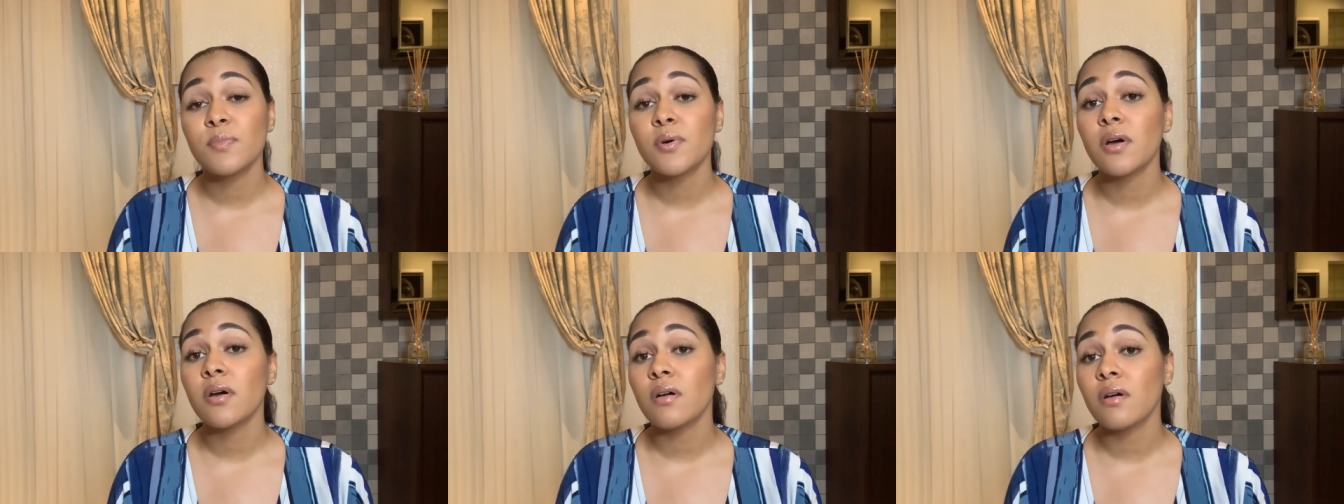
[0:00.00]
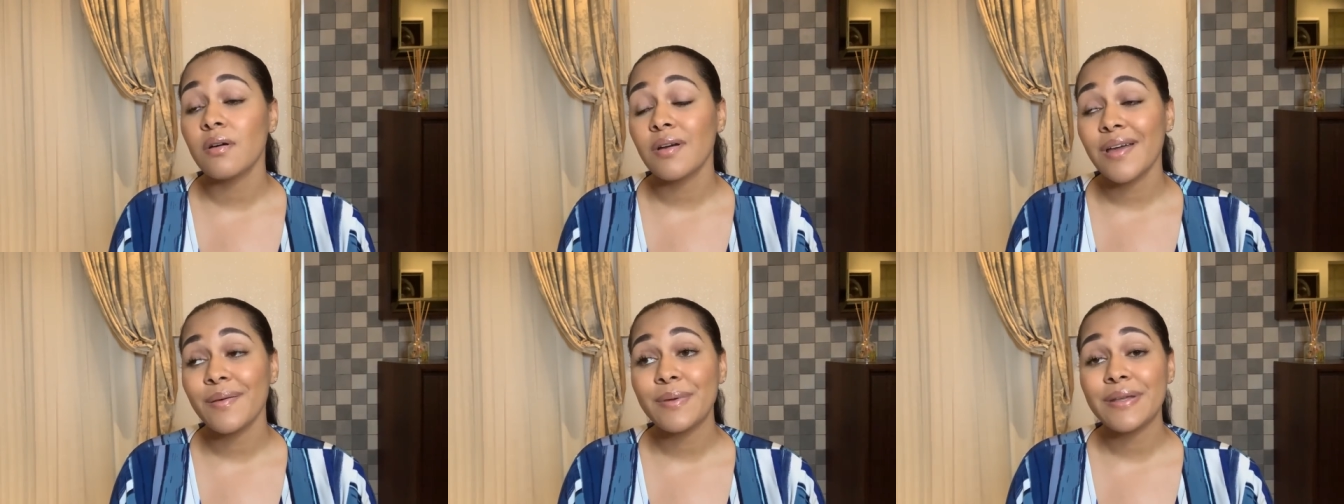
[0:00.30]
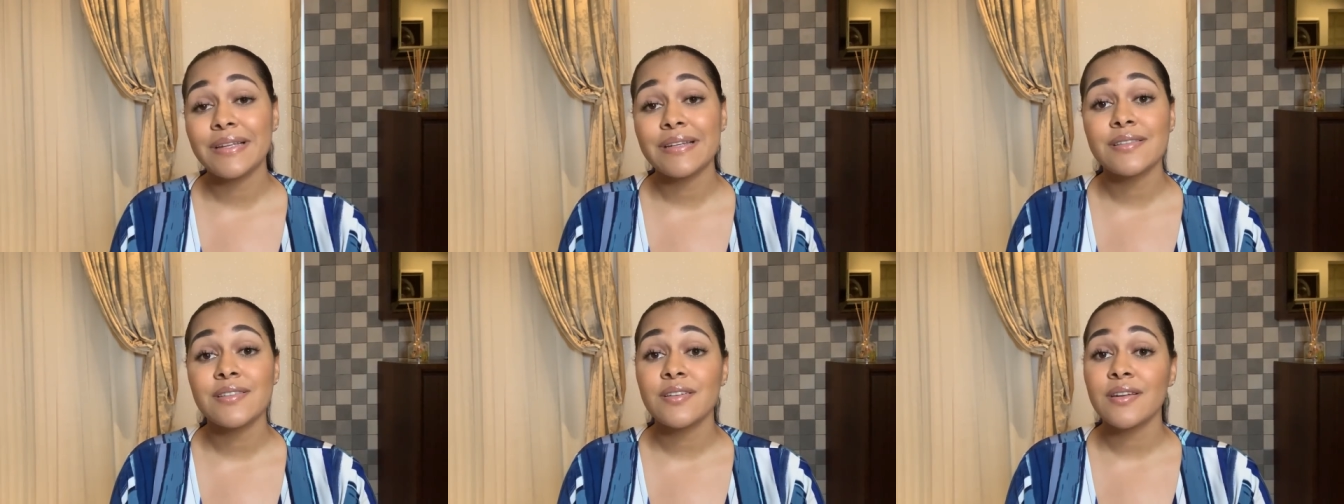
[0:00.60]
but I
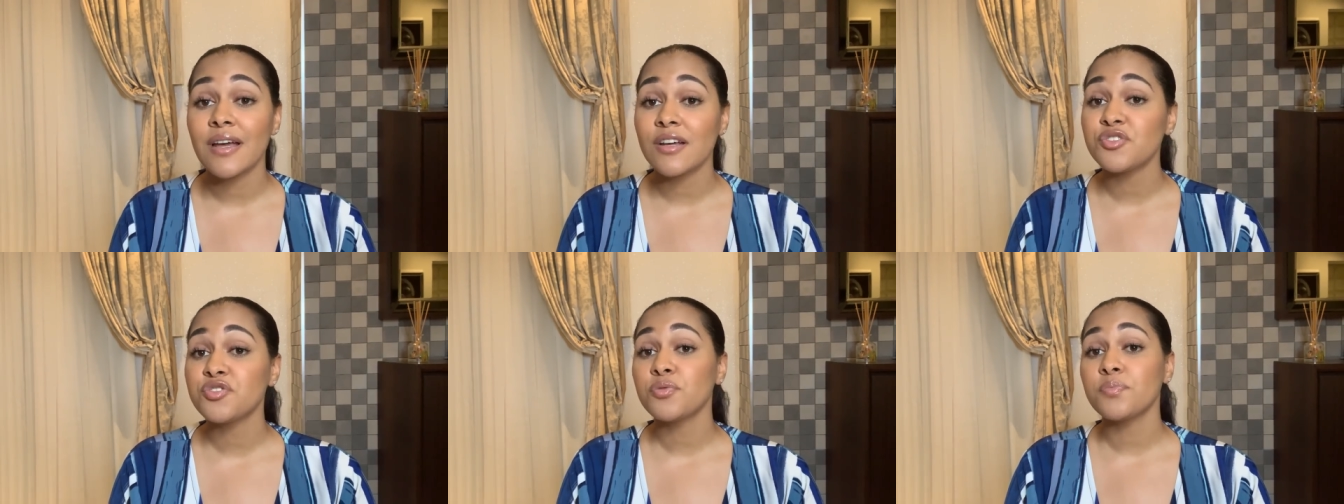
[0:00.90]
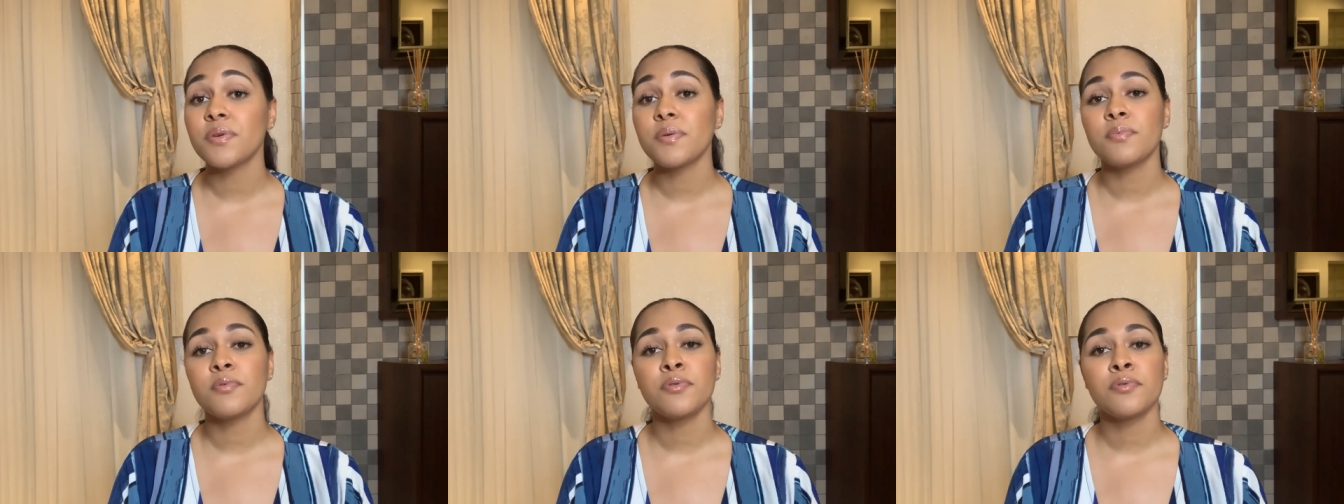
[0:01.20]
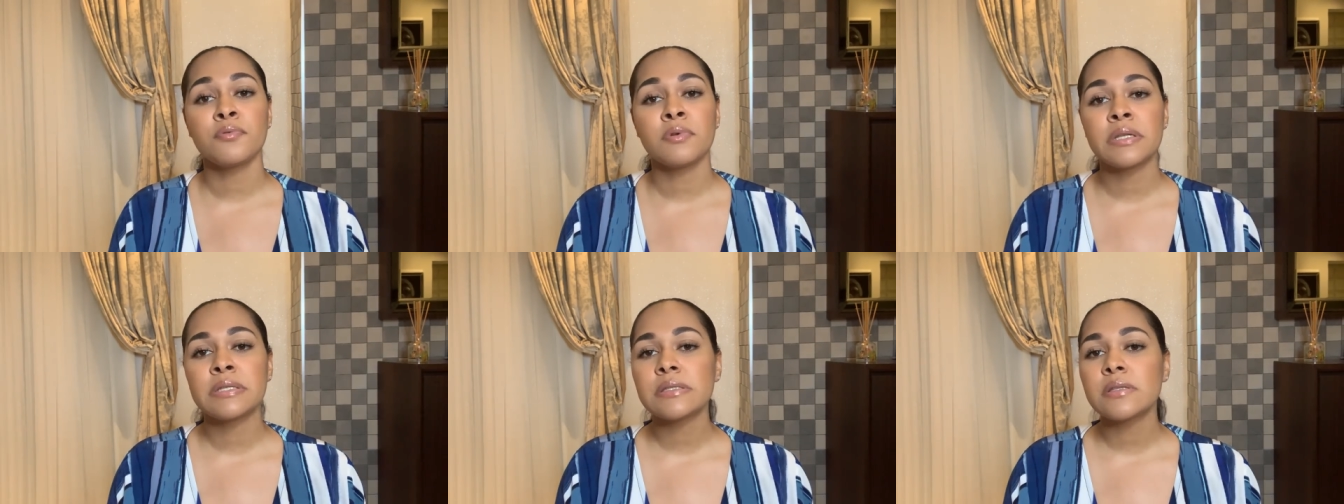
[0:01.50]
mean international people
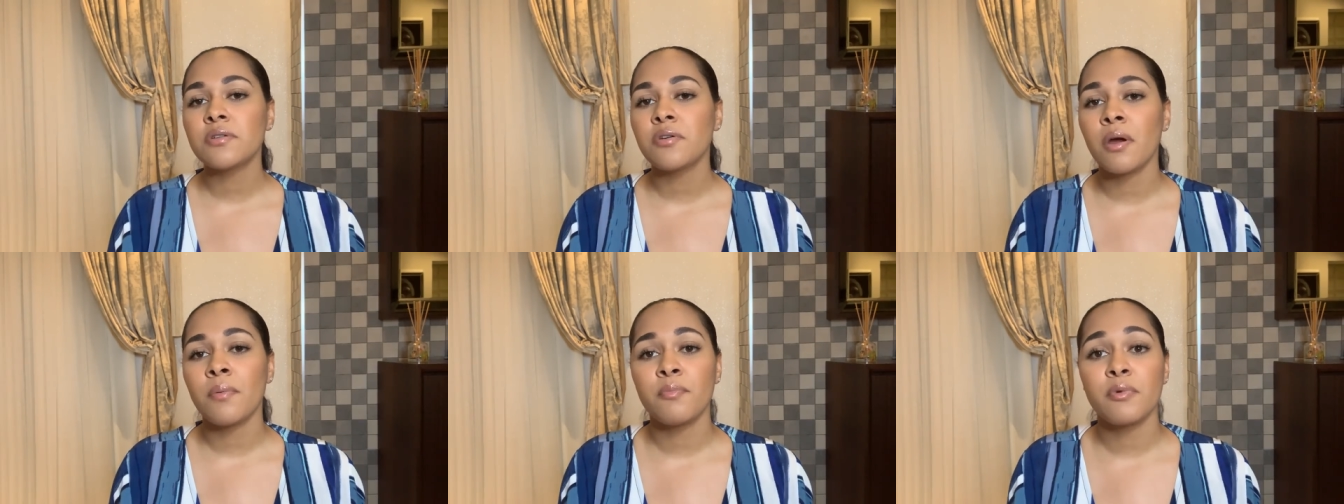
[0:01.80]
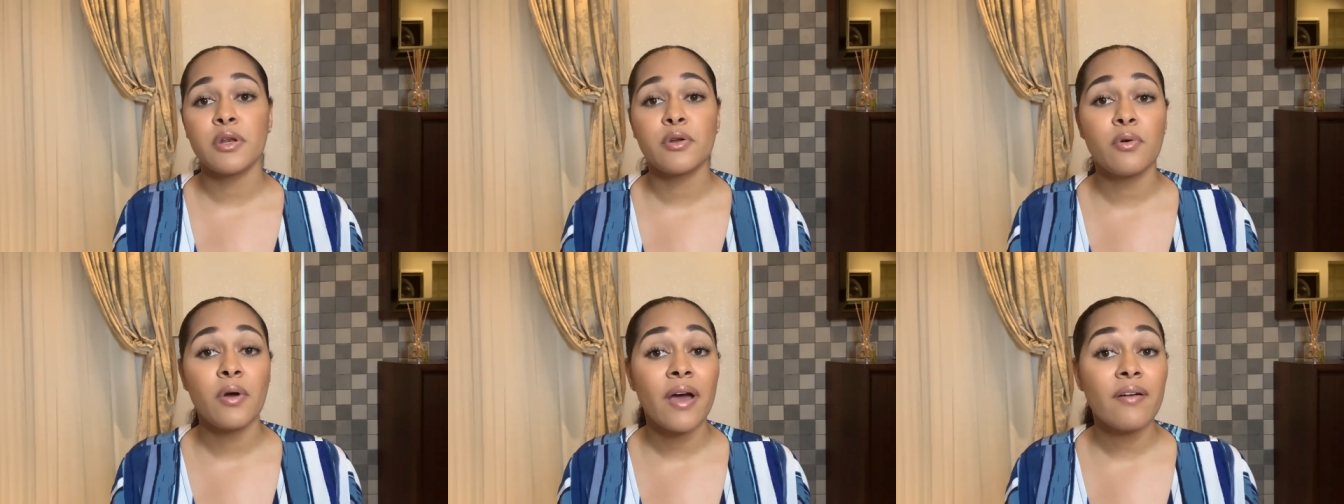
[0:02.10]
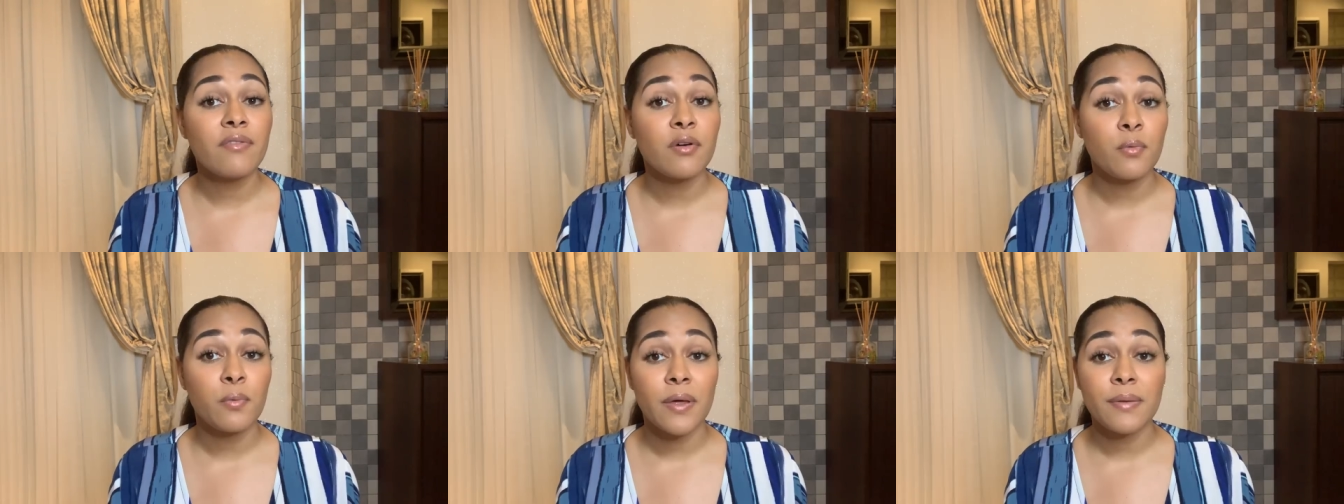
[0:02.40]
through Instagram. We don't
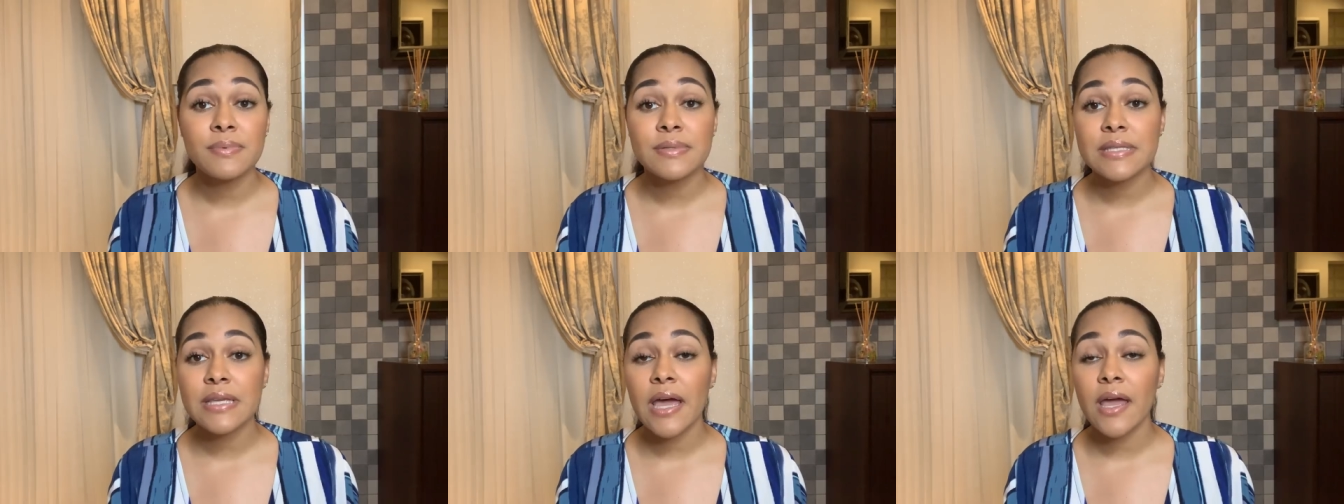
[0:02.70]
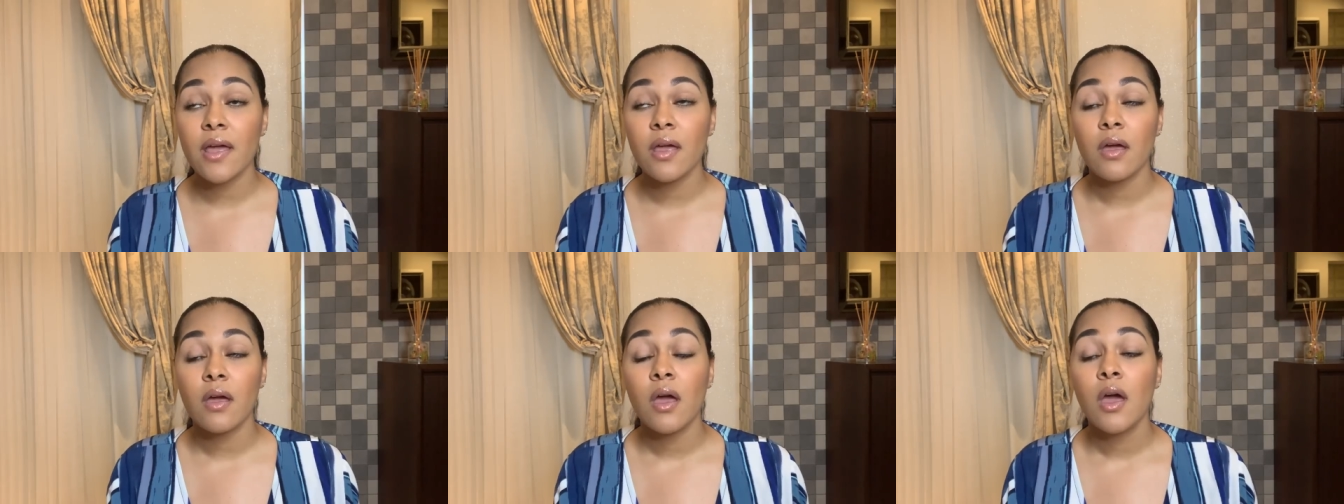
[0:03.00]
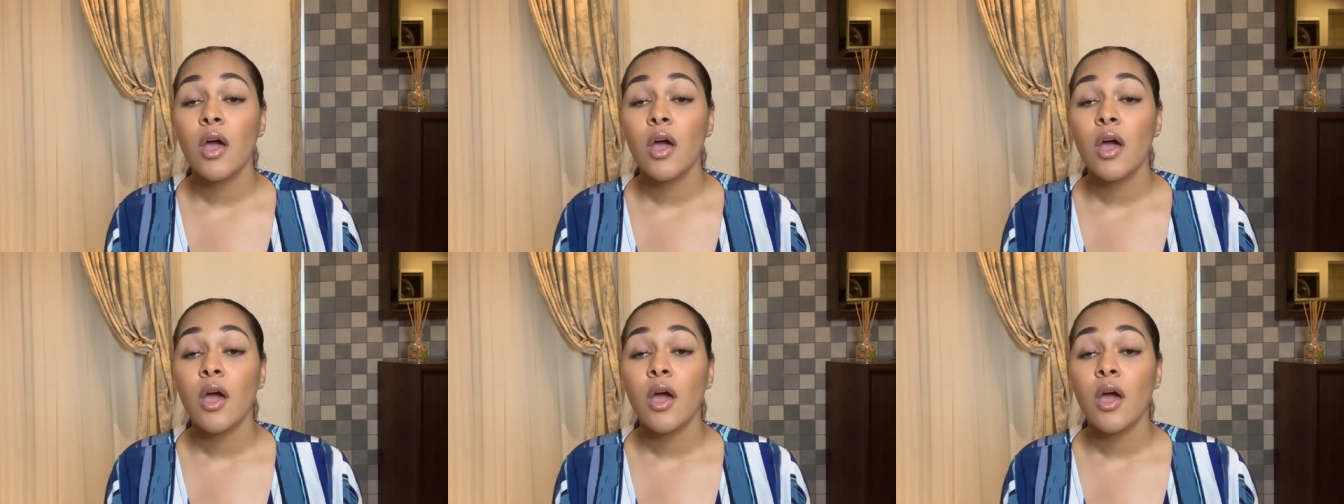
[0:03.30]
have a website.